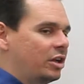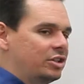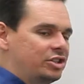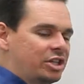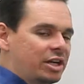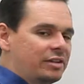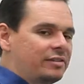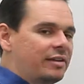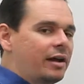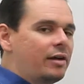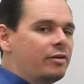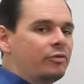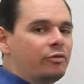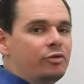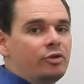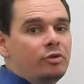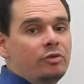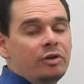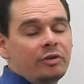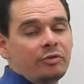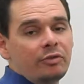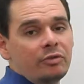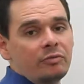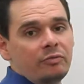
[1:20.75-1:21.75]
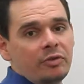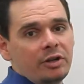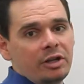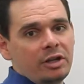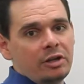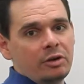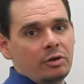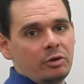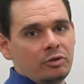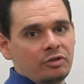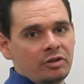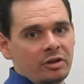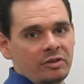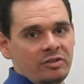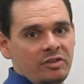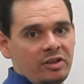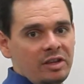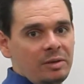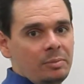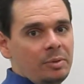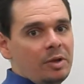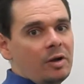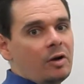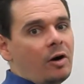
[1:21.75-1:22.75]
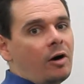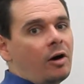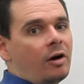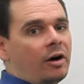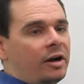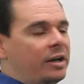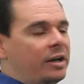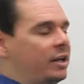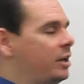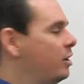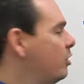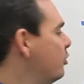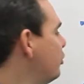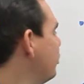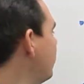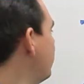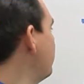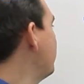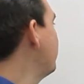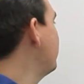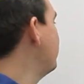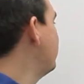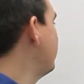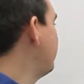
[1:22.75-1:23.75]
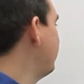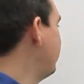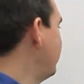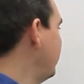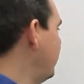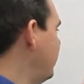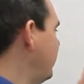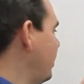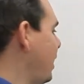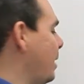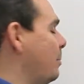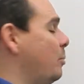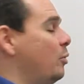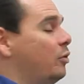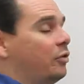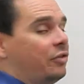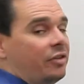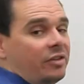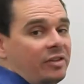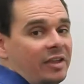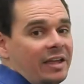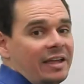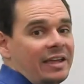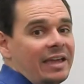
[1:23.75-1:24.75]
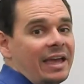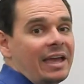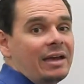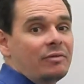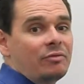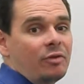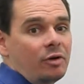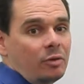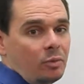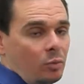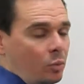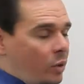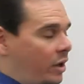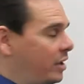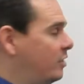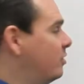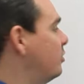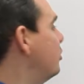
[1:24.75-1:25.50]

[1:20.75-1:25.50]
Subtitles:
I checked out a few different videos on TPR, and here's some of the different examples that they gave on ways